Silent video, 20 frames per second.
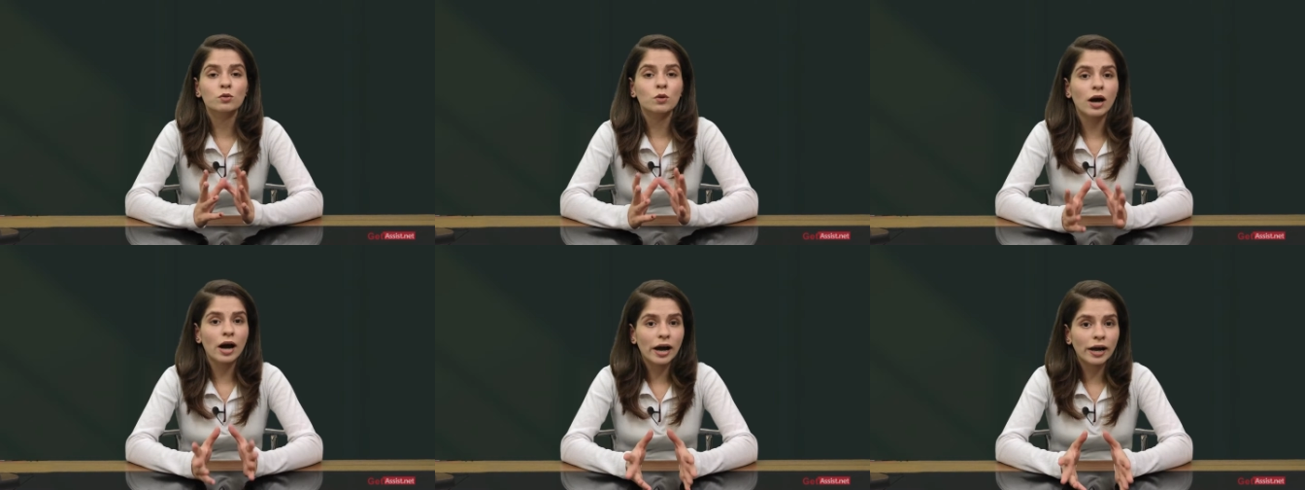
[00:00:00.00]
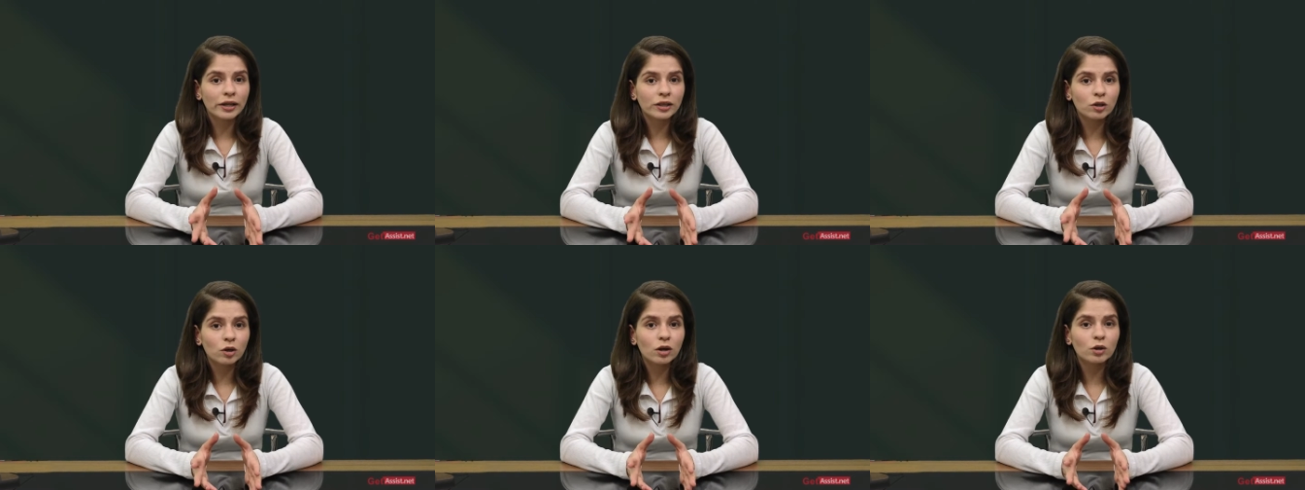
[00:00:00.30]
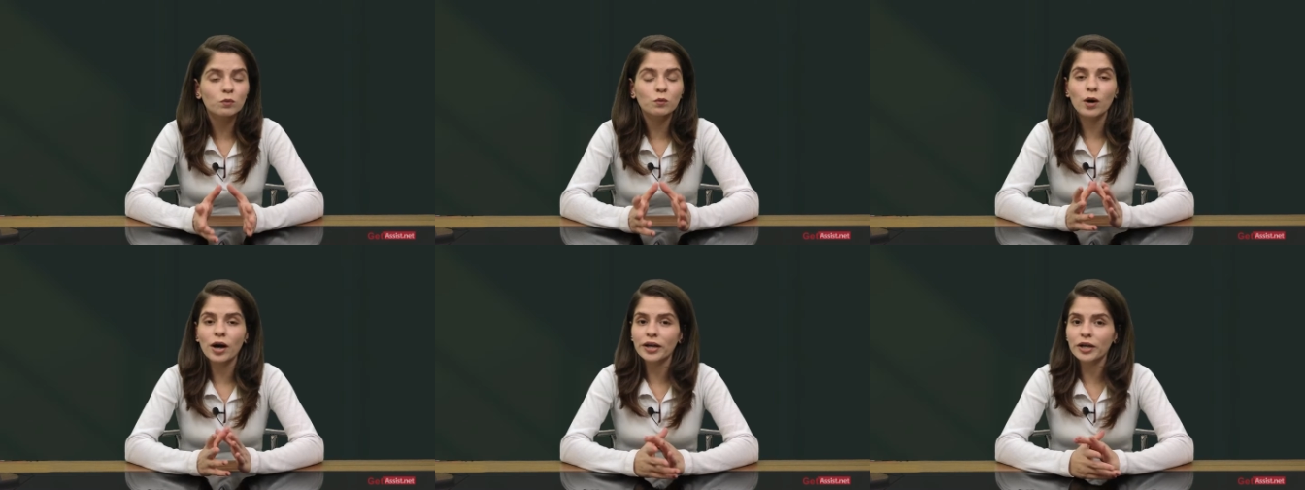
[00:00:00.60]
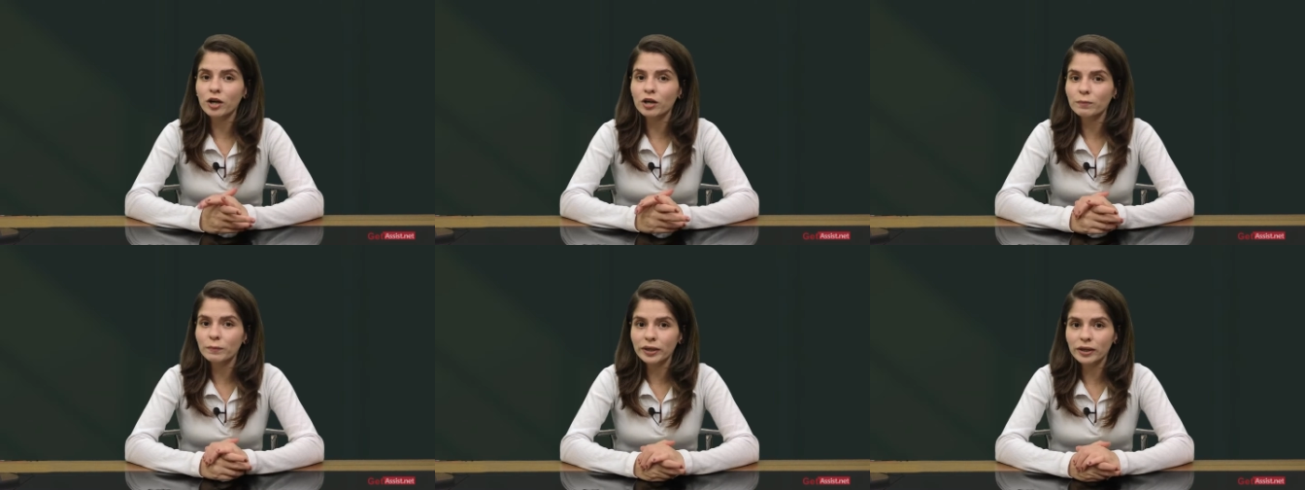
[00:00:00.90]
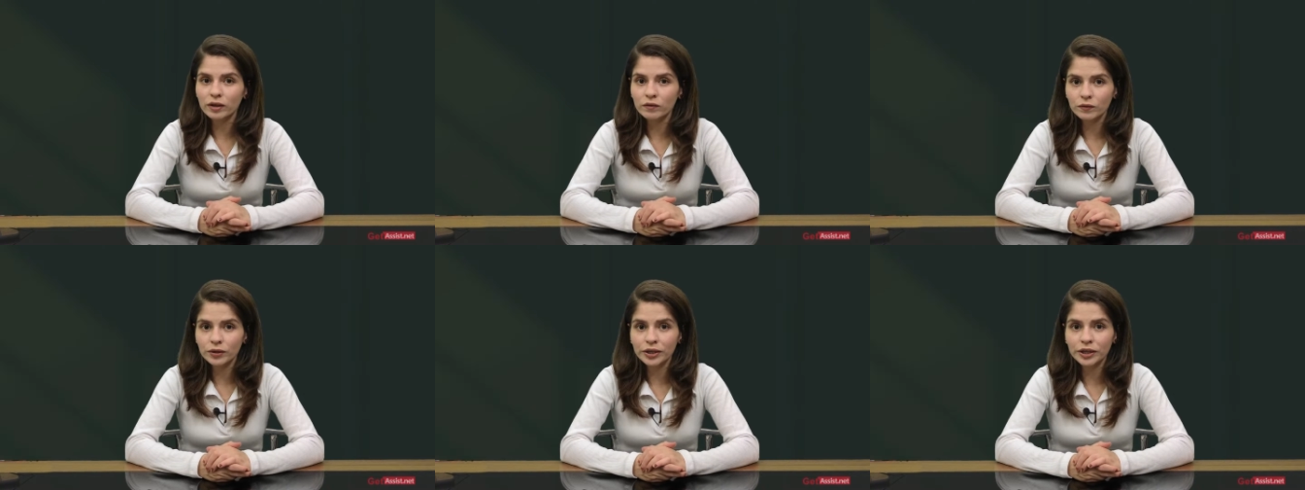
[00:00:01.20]
So I thought why not
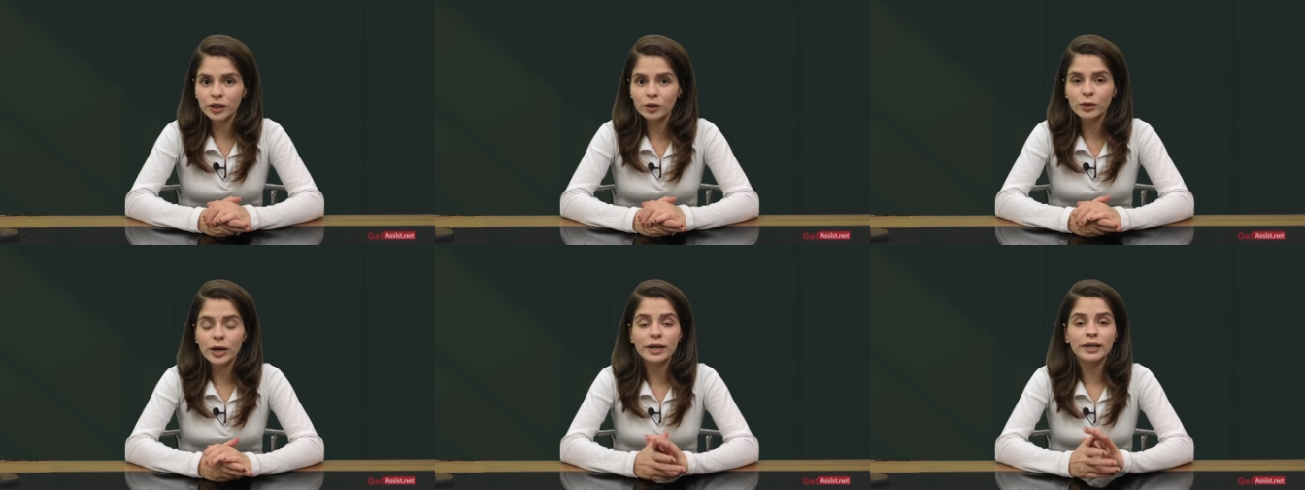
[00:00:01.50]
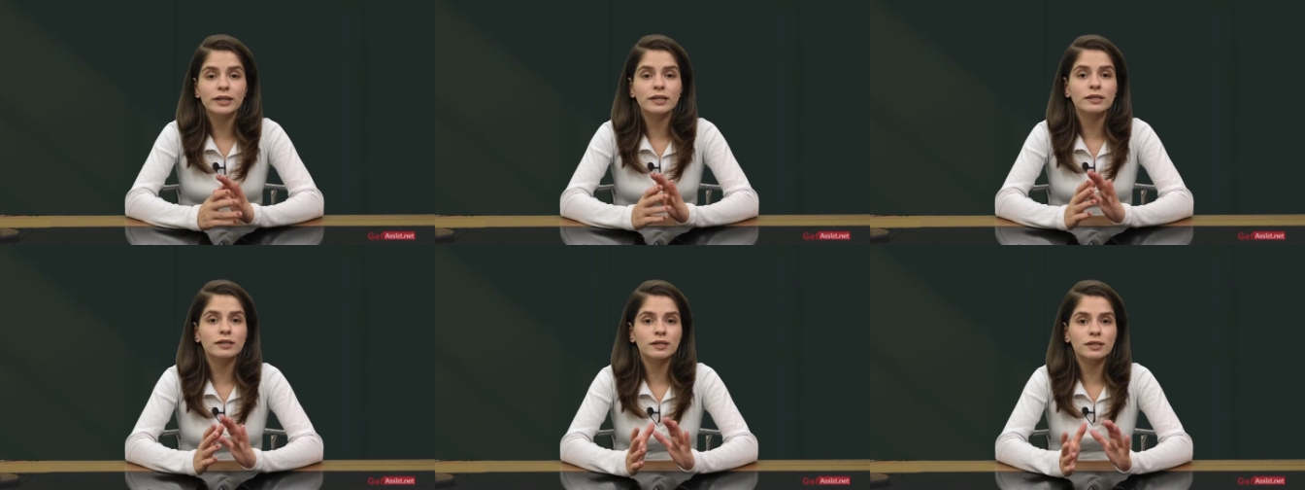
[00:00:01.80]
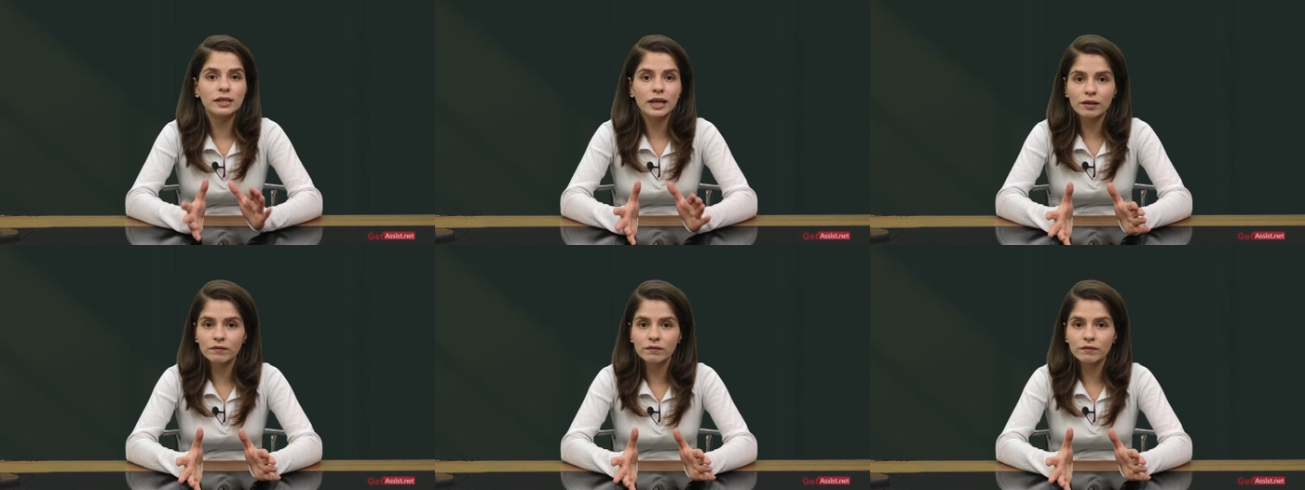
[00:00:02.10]
make a video and discuss